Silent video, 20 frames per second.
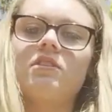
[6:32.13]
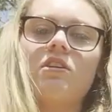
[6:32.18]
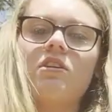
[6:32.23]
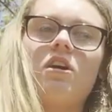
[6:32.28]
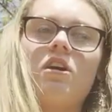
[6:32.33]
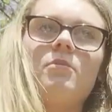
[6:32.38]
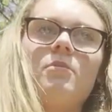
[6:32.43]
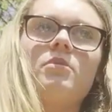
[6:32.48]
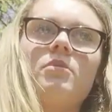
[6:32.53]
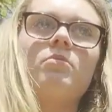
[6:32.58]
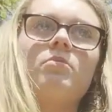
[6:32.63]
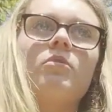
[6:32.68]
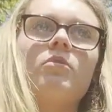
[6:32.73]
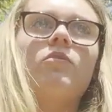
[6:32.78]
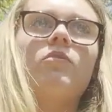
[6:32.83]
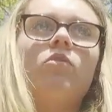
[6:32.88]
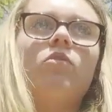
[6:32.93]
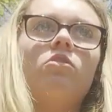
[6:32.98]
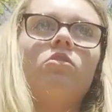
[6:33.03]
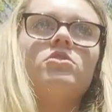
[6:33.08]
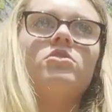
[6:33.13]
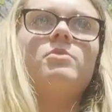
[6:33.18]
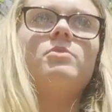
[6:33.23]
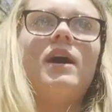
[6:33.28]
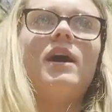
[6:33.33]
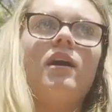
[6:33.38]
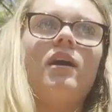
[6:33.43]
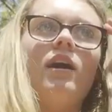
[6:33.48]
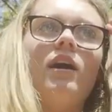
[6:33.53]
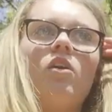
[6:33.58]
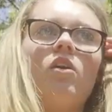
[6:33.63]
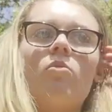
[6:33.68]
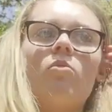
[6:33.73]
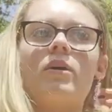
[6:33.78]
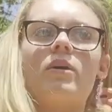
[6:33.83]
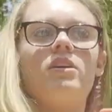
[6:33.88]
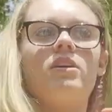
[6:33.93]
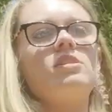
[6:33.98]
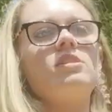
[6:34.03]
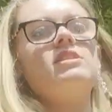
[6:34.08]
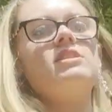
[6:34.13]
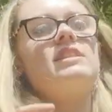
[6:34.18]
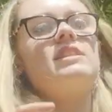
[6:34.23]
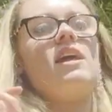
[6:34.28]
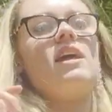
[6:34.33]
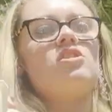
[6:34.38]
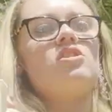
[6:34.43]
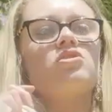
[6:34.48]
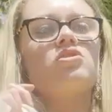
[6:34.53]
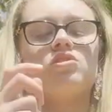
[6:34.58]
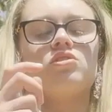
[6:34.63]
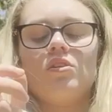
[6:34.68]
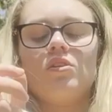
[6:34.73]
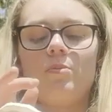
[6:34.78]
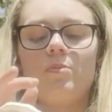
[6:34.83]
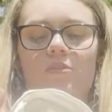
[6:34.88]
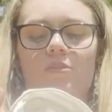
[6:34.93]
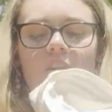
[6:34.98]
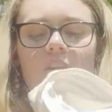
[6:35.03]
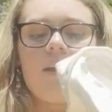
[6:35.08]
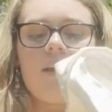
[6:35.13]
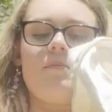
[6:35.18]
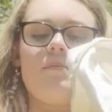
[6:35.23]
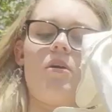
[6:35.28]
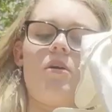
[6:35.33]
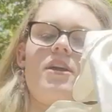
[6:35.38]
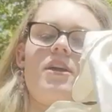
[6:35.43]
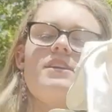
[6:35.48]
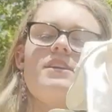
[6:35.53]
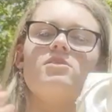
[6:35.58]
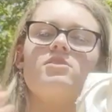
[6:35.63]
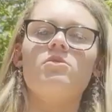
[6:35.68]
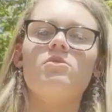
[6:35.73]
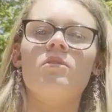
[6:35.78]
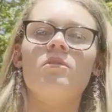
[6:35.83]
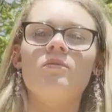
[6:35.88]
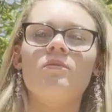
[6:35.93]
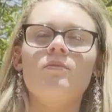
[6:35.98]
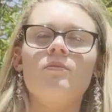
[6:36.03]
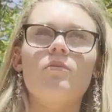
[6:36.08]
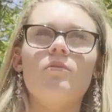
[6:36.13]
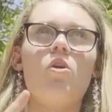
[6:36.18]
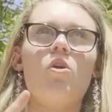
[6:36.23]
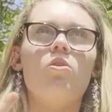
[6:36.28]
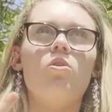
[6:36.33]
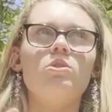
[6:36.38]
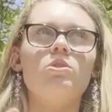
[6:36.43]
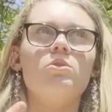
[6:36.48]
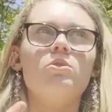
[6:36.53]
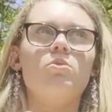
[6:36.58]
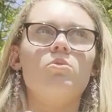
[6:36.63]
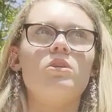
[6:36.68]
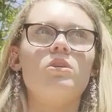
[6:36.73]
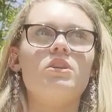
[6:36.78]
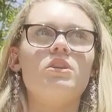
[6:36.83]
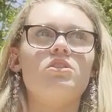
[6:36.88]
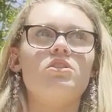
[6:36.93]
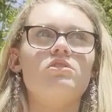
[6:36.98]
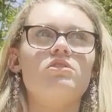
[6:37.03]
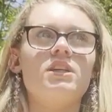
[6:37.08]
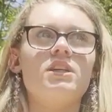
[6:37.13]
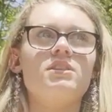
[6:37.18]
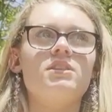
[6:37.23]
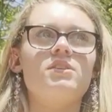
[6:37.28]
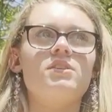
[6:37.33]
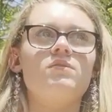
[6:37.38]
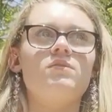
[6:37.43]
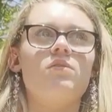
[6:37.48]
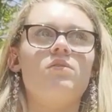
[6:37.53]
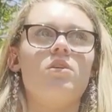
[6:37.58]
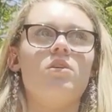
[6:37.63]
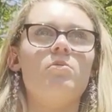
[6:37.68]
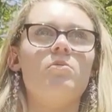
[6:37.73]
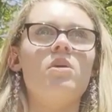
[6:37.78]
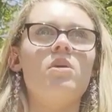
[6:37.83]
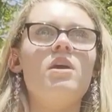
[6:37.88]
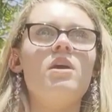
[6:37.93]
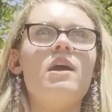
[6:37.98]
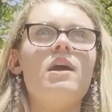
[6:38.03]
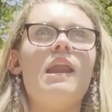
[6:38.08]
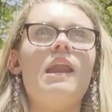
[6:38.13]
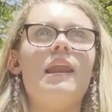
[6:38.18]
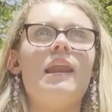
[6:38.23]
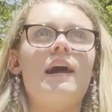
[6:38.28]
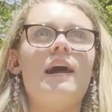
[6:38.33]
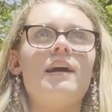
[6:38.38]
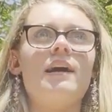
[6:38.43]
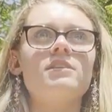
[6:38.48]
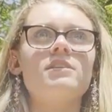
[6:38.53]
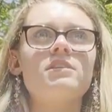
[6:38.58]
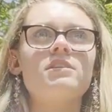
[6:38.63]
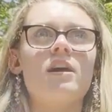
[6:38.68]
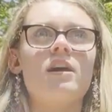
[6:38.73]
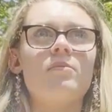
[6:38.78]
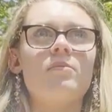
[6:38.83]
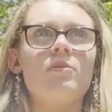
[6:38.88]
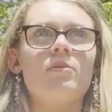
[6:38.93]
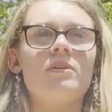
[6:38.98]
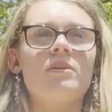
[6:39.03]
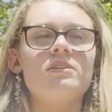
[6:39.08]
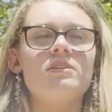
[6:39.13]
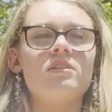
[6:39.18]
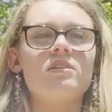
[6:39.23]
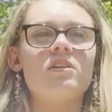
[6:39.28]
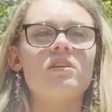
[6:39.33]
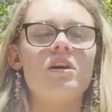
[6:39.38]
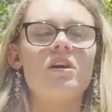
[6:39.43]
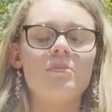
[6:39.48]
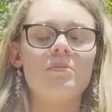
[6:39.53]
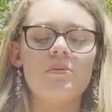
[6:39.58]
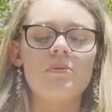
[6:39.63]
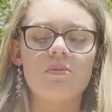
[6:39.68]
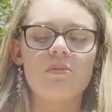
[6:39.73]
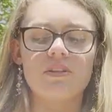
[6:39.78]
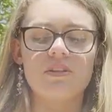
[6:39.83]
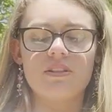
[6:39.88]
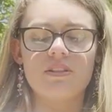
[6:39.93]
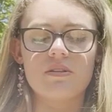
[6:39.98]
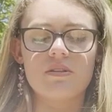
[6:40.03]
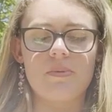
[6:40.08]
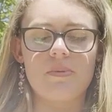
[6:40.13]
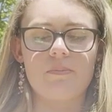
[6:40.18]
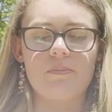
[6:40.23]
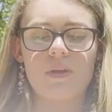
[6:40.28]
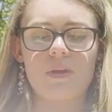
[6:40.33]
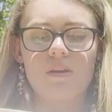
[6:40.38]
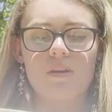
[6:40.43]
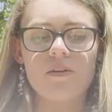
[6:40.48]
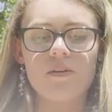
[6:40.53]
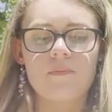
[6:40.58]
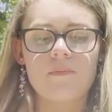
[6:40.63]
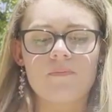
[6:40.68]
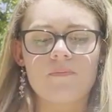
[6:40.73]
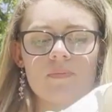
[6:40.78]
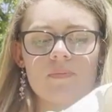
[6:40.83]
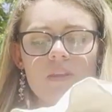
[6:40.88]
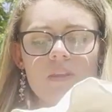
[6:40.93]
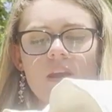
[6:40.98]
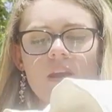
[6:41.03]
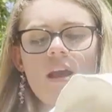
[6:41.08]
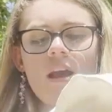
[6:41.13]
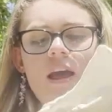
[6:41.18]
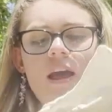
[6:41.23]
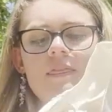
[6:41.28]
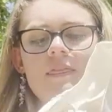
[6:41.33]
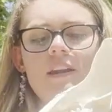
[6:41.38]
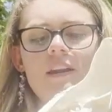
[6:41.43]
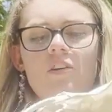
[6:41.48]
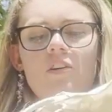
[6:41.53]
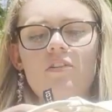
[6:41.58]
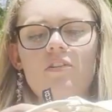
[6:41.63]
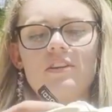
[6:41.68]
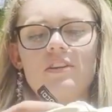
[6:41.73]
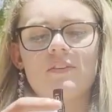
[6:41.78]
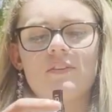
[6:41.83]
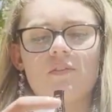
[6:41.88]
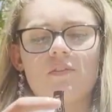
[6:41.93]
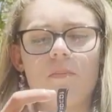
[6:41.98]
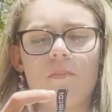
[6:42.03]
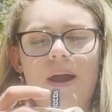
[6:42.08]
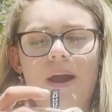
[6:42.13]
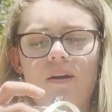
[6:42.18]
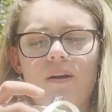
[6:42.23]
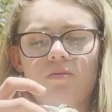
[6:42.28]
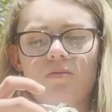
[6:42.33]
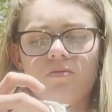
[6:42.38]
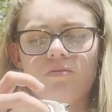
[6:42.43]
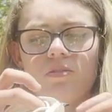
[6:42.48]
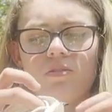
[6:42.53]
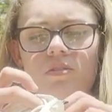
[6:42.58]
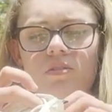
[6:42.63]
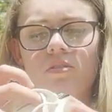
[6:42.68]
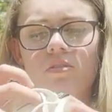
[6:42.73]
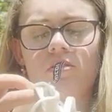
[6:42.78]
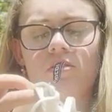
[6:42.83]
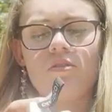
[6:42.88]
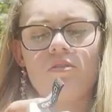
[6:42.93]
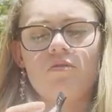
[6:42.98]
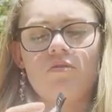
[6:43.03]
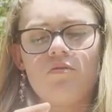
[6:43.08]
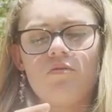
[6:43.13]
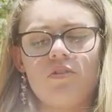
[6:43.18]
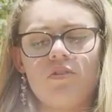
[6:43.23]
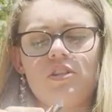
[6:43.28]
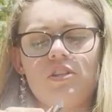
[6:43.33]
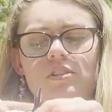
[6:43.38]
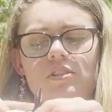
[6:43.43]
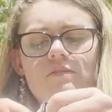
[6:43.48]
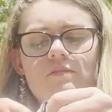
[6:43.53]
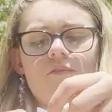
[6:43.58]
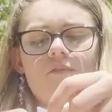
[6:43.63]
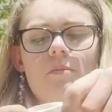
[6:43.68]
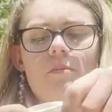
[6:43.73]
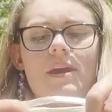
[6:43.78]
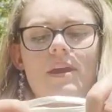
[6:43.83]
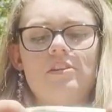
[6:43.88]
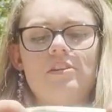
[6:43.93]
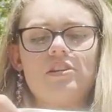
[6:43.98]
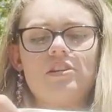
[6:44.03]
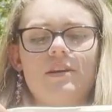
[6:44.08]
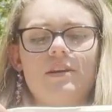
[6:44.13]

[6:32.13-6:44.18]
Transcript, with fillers: boot before as well, and oh my goodness, they're so pretty. But I need to alter one of the dresses from last time I went to the car boot because it's a bit big. Then I got this for £1. She's from H&M,